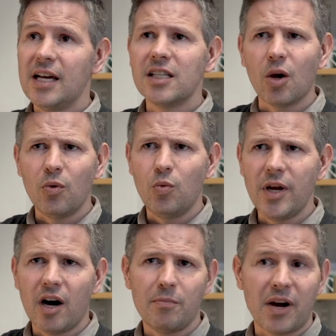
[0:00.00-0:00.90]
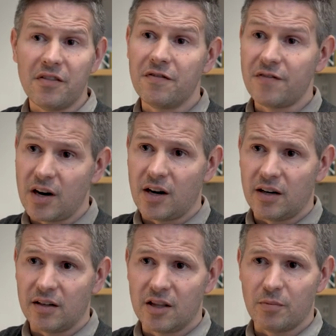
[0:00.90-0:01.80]
So we are by
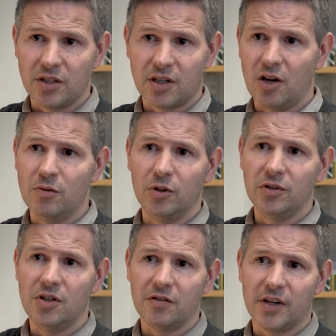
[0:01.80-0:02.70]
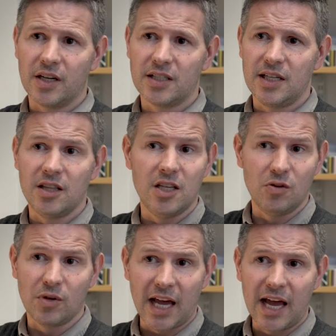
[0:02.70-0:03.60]
far the most global university in the
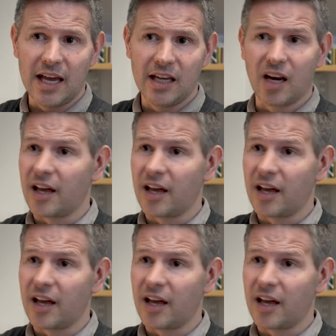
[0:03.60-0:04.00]
UK,